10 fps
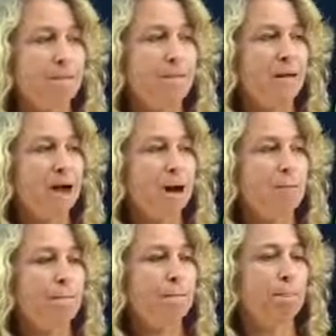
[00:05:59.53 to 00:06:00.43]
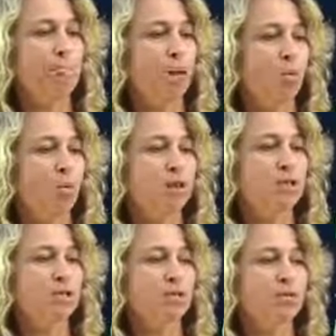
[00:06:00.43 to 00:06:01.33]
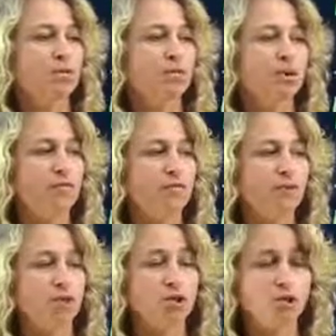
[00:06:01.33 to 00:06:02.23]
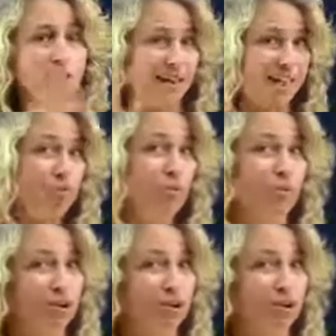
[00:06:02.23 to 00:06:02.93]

Now, 1, 2, 3, 4. Did you guess we were